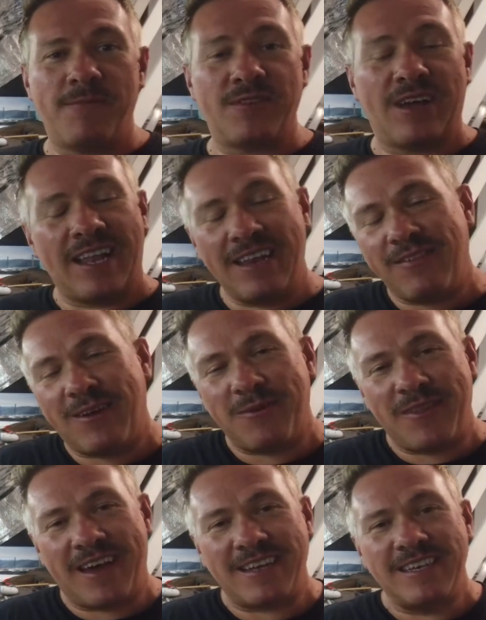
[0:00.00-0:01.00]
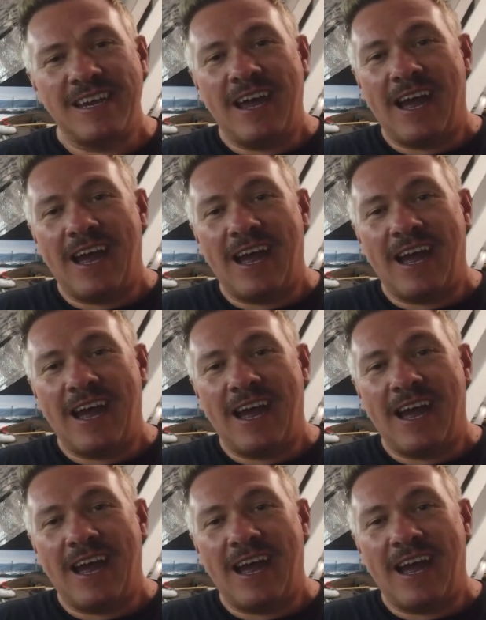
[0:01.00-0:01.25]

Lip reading: So I'll leave that with that.